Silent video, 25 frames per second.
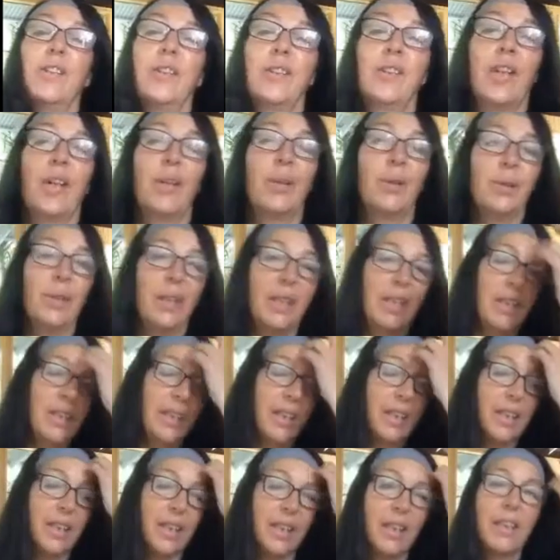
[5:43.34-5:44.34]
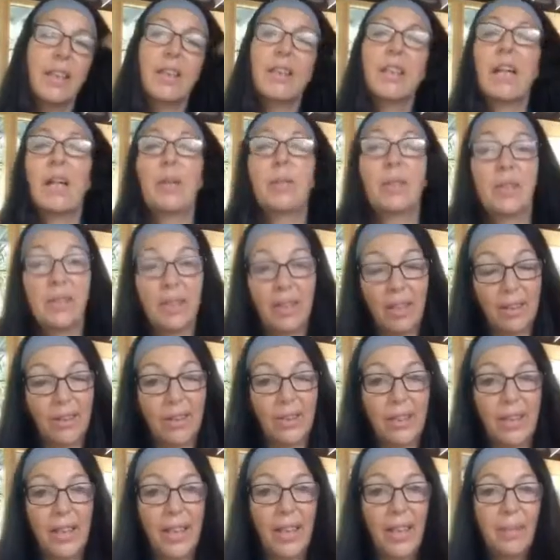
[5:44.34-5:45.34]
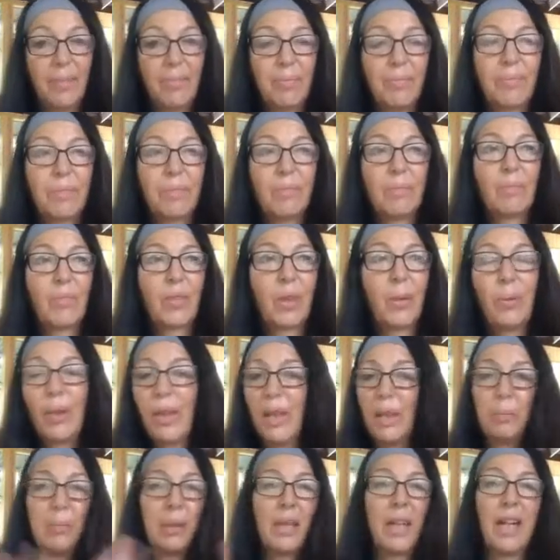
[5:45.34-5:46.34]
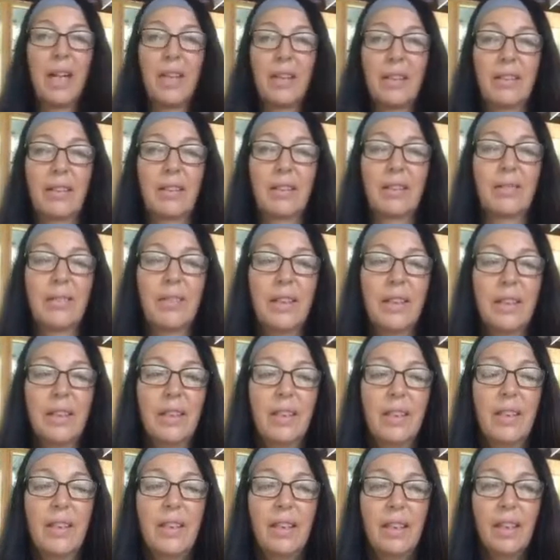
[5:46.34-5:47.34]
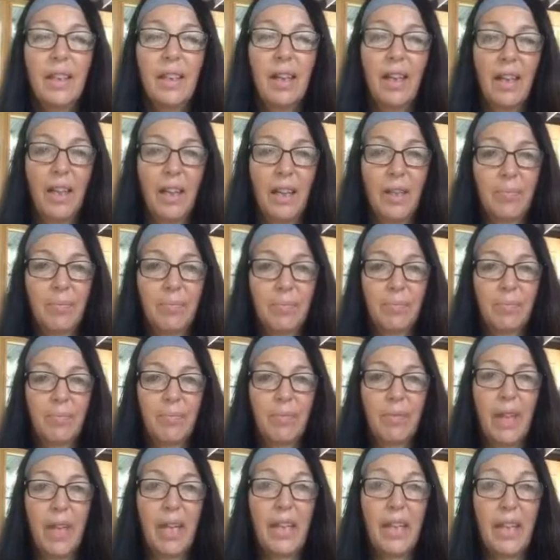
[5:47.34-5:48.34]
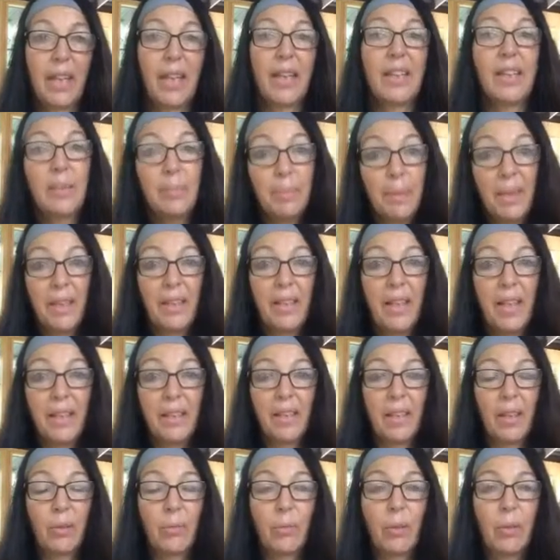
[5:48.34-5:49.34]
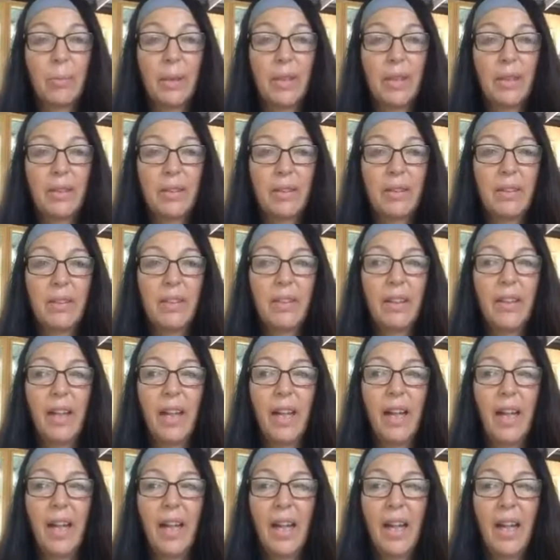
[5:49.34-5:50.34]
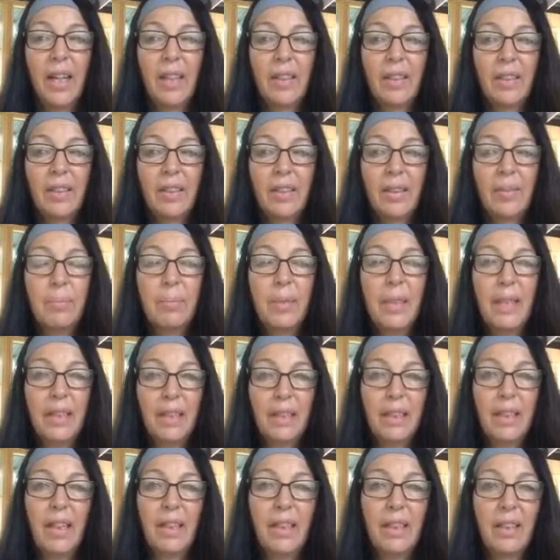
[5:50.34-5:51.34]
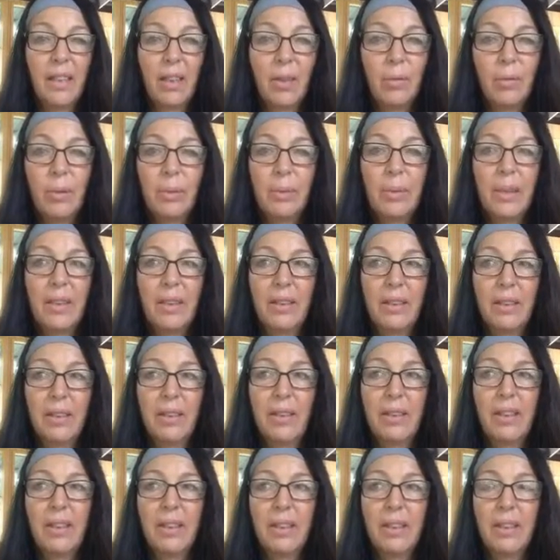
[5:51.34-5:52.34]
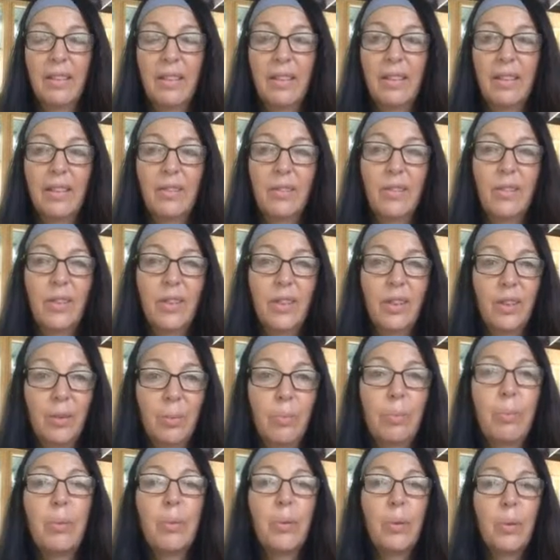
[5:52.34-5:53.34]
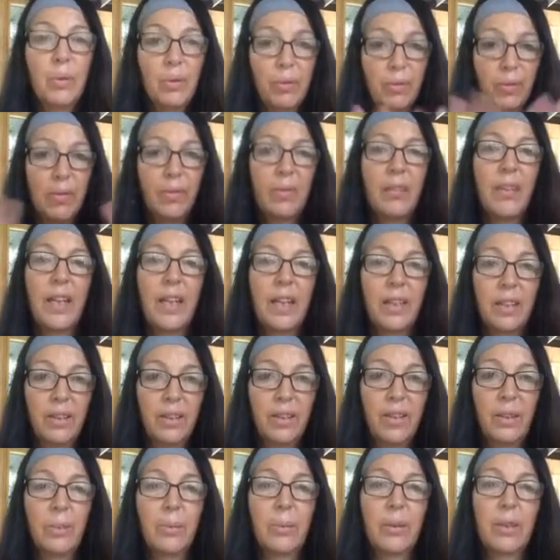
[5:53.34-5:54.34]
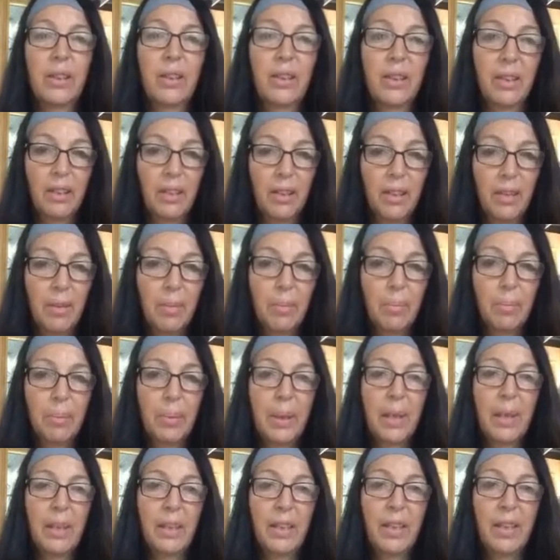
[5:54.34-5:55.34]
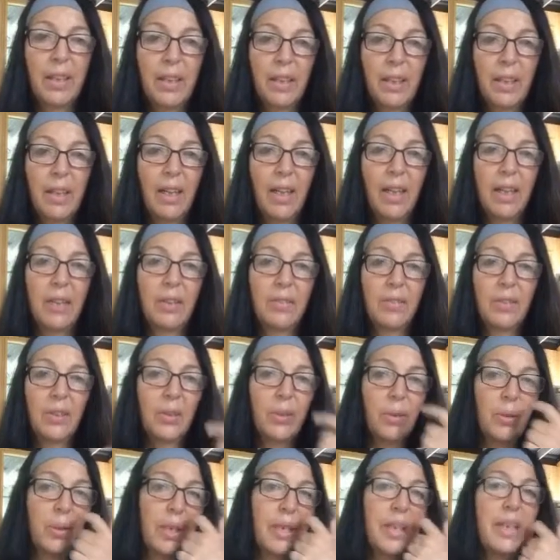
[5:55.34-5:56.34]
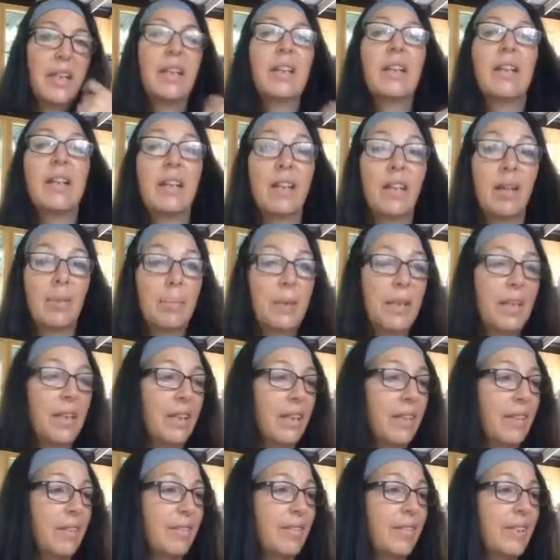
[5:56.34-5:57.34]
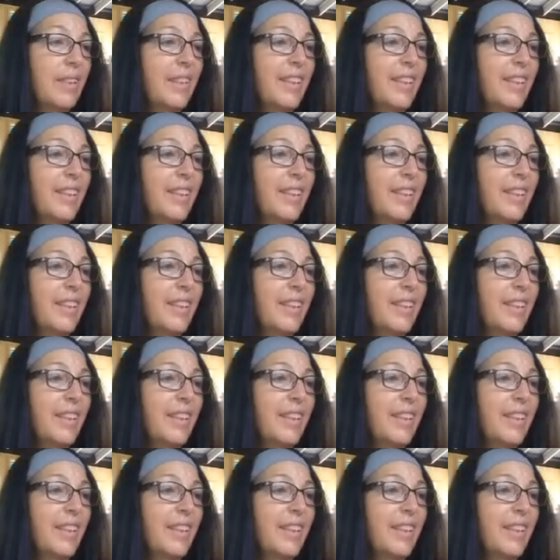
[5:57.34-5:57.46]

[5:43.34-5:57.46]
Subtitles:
So, that was yesterday. We had a blast. And I got to meet that young woman. And meeting that young woman is just proof of energy work, period, end of story, and I'll begin.